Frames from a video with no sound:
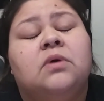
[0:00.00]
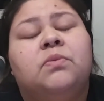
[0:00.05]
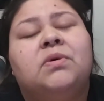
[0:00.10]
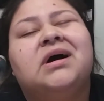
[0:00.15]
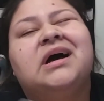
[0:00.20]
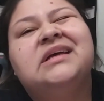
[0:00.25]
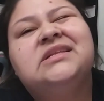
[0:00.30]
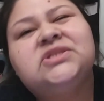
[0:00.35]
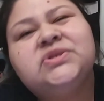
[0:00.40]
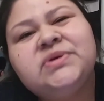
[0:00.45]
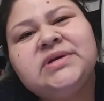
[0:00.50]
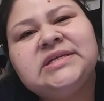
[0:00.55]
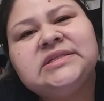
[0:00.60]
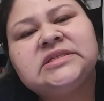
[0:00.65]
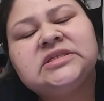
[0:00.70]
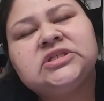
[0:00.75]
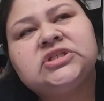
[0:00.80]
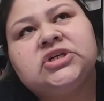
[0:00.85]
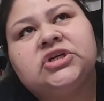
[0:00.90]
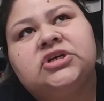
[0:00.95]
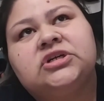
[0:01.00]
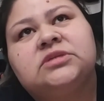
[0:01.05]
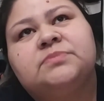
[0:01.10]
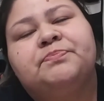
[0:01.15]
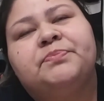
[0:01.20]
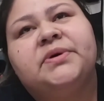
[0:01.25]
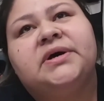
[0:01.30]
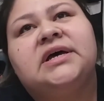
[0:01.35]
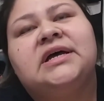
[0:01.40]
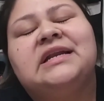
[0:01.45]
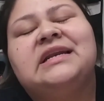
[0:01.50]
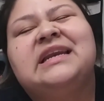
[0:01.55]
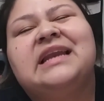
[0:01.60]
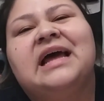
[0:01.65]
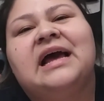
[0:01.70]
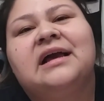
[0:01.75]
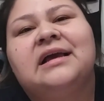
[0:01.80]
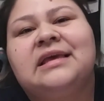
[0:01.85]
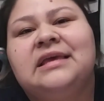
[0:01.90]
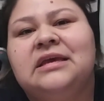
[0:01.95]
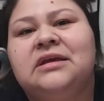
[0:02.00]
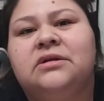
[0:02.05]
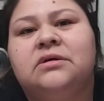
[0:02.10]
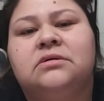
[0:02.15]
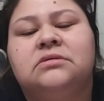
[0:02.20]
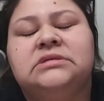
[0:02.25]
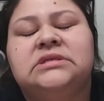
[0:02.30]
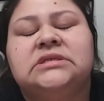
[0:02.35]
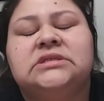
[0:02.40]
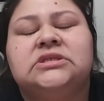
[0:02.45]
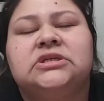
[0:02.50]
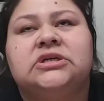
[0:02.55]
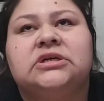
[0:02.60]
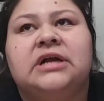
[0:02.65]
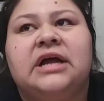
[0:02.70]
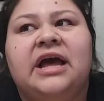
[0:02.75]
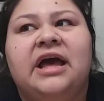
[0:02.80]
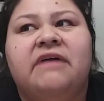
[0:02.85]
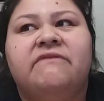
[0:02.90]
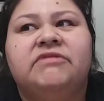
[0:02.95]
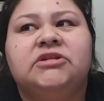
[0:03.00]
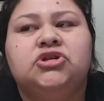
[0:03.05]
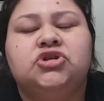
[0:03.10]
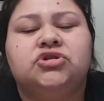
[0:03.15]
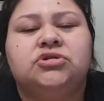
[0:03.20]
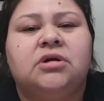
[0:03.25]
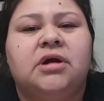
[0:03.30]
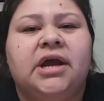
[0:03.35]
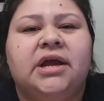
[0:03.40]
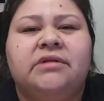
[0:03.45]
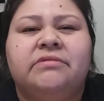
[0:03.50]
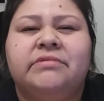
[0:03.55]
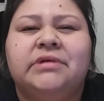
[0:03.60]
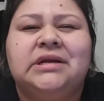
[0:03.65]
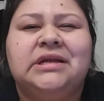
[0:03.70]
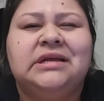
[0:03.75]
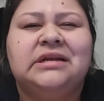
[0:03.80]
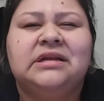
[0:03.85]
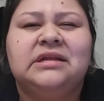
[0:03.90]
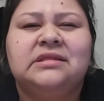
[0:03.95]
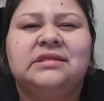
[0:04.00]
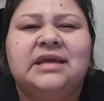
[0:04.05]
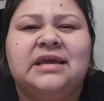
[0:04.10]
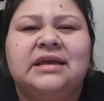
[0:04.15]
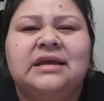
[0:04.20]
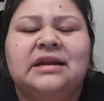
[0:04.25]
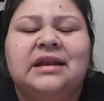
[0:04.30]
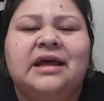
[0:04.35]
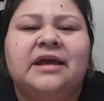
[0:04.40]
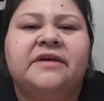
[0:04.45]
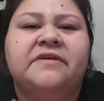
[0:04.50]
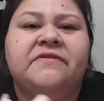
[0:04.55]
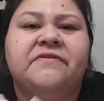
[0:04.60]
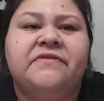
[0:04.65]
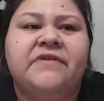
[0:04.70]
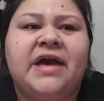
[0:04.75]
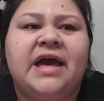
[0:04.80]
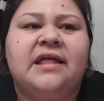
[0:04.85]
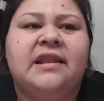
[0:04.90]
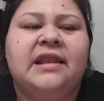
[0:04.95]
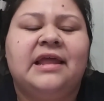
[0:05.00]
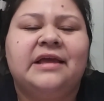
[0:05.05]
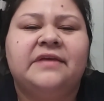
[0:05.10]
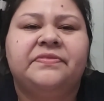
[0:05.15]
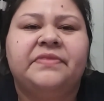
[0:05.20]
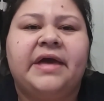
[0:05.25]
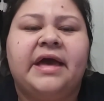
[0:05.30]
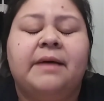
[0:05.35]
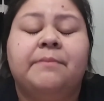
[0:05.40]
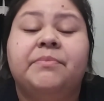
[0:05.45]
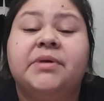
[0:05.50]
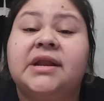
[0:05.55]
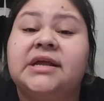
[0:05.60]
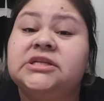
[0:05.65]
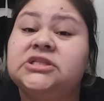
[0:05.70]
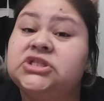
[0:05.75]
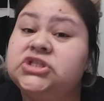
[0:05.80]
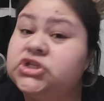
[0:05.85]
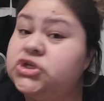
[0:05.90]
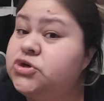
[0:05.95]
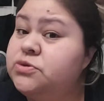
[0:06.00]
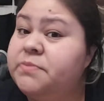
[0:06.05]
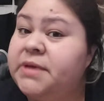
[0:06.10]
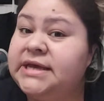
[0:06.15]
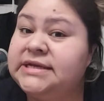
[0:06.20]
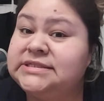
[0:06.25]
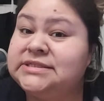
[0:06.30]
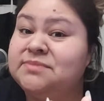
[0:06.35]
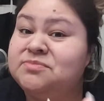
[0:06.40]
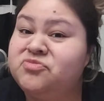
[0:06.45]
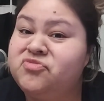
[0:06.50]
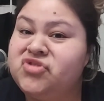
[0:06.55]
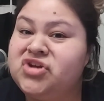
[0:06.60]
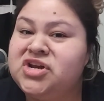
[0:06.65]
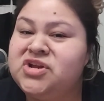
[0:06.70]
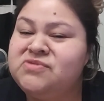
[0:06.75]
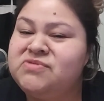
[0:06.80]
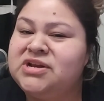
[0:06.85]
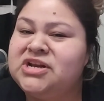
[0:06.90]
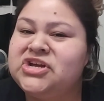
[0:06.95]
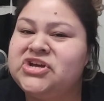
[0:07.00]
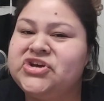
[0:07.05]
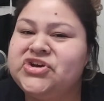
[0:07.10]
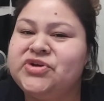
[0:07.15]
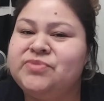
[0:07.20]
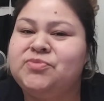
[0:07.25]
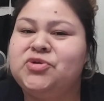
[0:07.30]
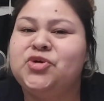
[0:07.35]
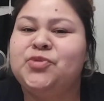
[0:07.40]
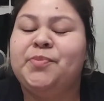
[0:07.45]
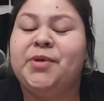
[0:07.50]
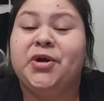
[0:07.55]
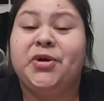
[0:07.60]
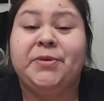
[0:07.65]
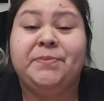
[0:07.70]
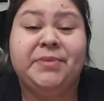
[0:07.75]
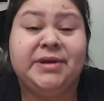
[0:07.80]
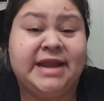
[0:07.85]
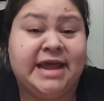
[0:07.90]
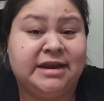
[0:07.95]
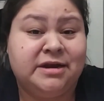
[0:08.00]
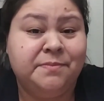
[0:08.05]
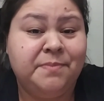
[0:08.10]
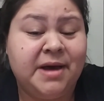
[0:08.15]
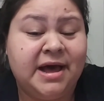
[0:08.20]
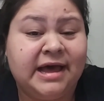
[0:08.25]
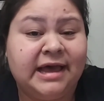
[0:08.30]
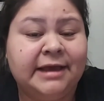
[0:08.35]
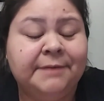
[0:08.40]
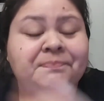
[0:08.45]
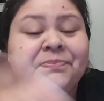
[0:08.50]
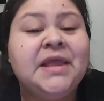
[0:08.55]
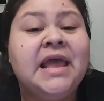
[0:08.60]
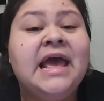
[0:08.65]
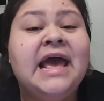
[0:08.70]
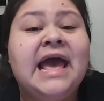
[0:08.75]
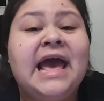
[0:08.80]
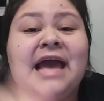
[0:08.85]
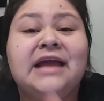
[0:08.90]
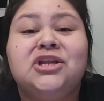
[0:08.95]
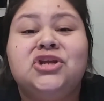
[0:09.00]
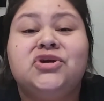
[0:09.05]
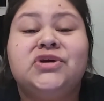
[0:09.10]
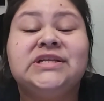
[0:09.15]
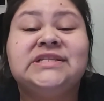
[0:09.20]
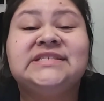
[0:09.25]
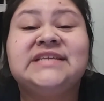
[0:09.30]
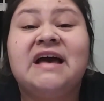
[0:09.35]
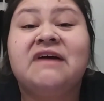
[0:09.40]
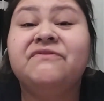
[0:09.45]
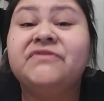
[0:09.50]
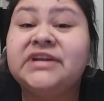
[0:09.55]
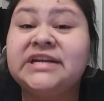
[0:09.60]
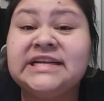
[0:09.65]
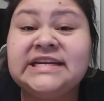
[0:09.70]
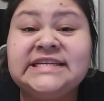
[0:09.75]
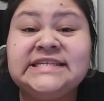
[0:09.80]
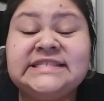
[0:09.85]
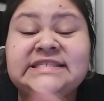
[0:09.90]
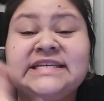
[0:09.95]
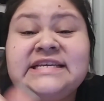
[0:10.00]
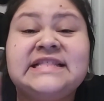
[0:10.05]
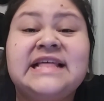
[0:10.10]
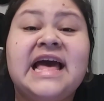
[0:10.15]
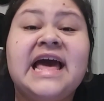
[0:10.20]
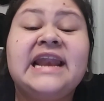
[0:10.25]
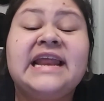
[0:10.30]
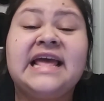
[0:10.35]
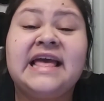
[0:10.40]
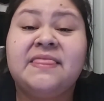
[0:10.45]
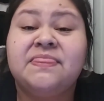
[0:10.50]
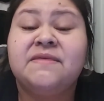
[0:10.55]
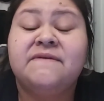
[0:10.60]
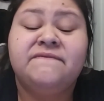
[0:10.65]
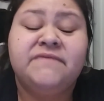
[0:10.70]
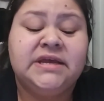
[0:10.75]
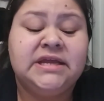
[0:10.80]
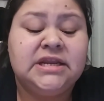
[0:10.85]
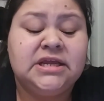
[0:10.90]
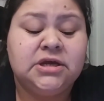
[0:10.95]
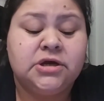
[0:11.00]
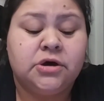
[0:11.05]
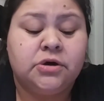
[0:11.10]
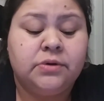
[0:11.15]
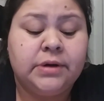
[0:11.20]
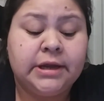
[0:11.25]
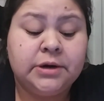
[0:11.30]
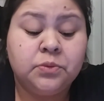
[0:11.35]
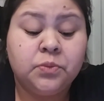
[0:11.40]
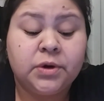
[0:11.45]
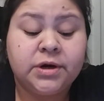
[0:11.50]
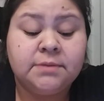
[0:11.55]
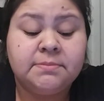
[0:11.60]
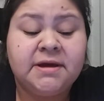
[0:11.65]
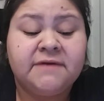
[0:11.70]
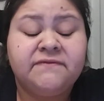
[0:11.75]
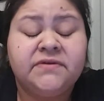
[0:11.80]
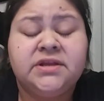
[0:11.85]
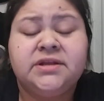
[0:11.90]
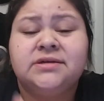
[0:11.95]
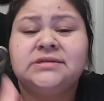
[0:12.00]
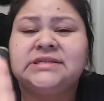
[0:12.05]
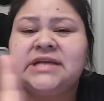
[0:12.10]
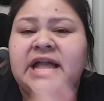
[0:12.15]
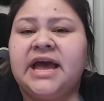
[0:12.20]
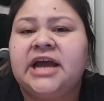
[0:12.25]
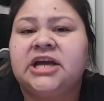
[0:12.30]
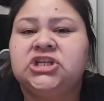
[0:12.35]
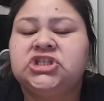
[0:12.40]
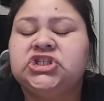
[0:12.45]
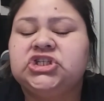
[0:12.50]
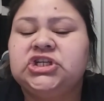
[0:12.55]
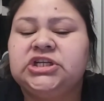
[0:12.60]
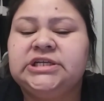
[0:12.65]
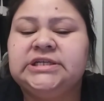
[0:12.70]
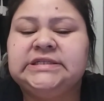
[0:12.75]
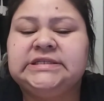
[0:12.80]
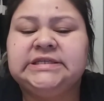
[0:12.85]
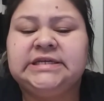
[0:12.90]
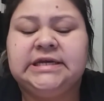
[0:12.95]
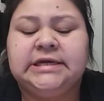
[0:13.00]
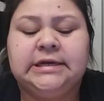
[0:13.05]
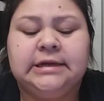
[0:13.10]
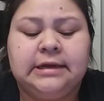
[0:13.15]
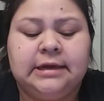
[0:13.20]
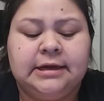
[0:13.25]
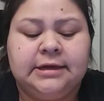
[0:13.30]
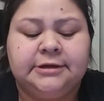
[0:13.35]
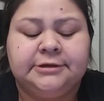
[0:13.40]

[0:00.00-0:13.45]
Well, I do eat dessert, but not keto dessert. I haven't tried really anything like that. But I do make some really good blueberry banana pie, and you can definitely see that in the video. In one of my videos, I actually did